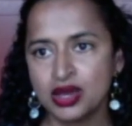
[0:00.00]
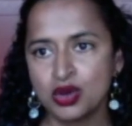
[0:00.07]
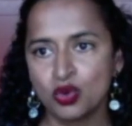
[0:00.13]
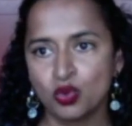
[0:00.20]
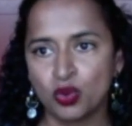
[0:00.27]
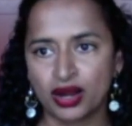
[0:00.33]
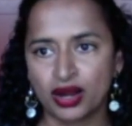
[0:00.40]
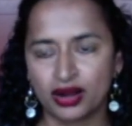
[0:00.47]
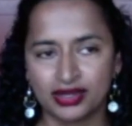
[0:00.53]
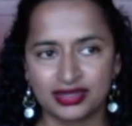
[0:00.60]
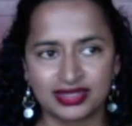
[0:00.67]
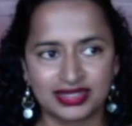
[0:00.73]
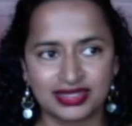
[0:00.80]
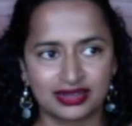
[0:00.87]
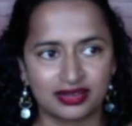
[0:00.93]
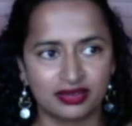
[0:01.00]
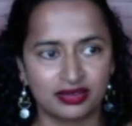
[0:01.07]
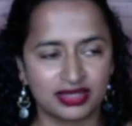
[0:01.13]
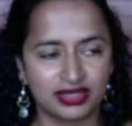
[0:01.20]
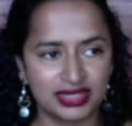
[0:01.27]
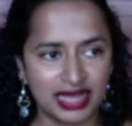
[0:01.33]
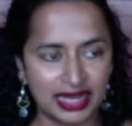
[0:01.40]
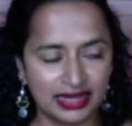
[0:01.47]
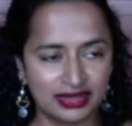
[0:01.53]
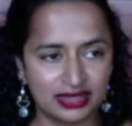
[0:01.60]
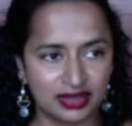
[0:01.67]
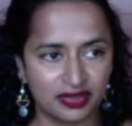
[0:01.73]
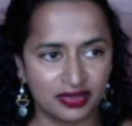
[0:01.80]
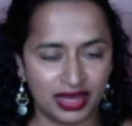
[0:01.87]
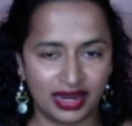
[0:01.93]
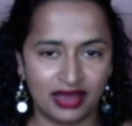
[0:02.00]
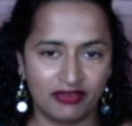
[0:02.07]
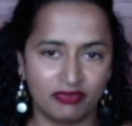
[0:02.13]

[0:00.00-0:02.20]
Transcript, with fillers: Whereas states that have